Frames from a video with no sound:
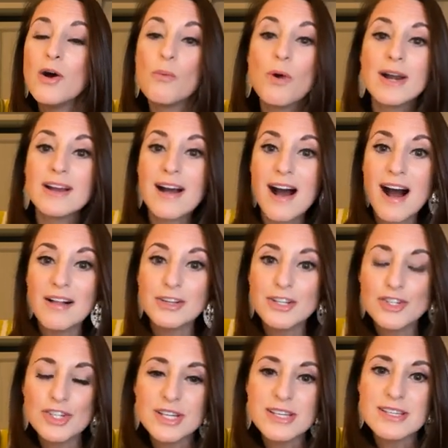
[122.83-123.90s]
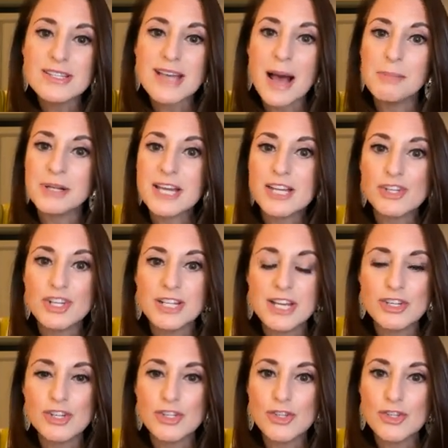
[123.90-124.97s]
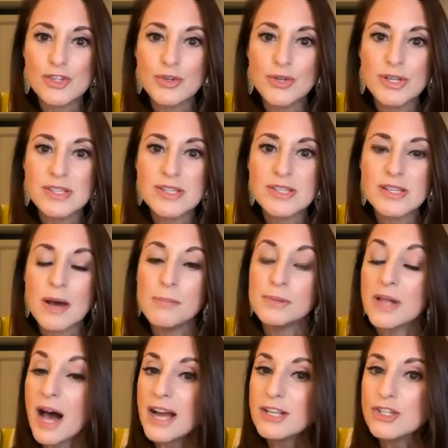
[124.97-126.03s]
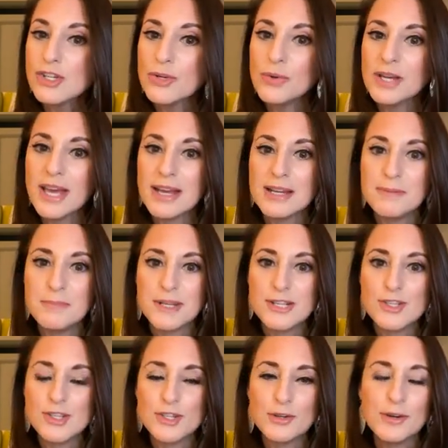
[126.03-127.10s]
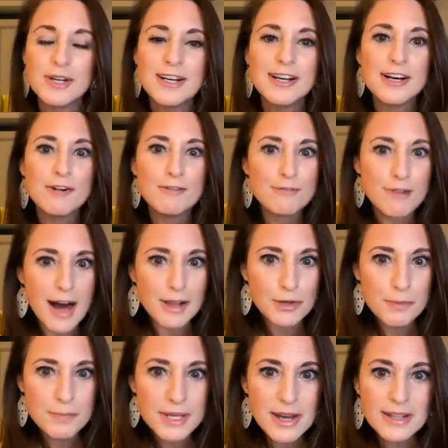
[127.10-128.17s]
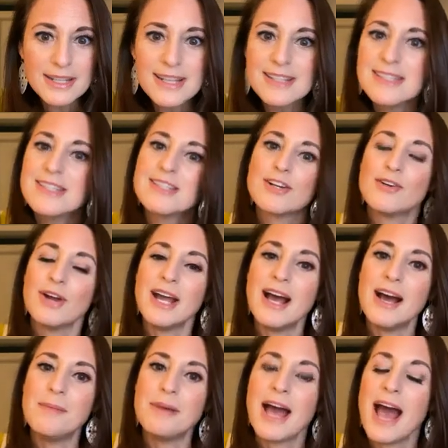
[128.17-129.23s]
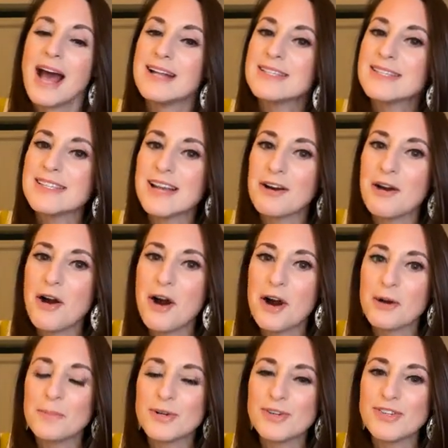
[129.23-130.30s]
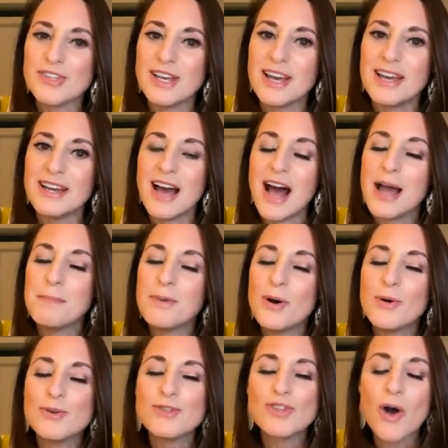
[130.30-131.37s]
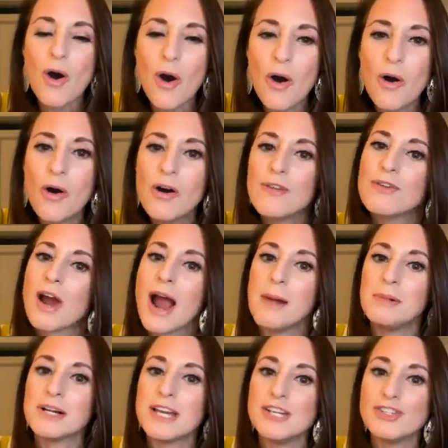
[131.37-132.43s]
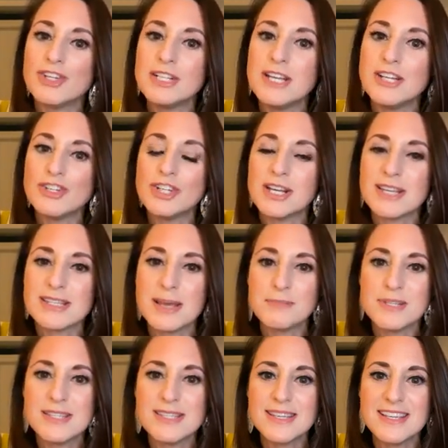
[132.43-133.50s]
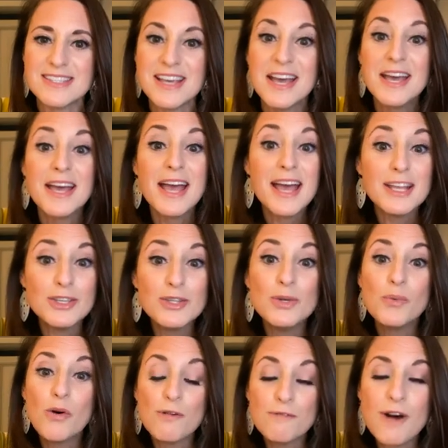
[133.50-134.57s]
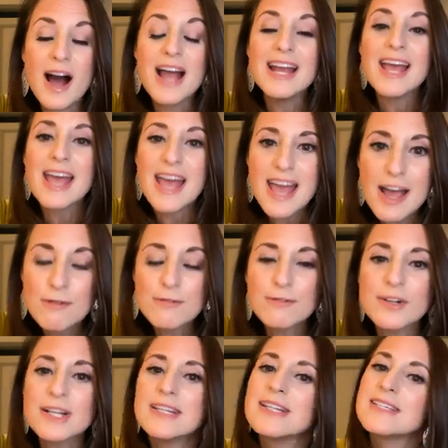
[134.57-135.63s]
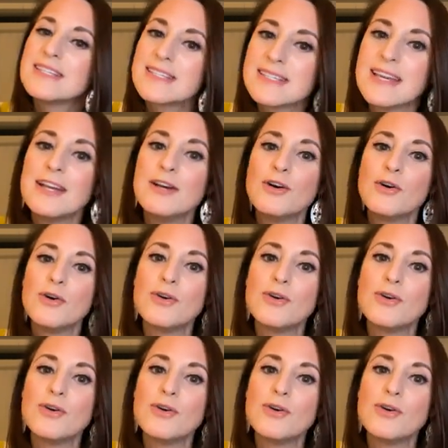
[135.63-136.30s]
what colleges Application Nation students apply to and get admitted to, follow me on Instagram at Sara Harberson. I post all of our Application Nation acceptances, and you will find every single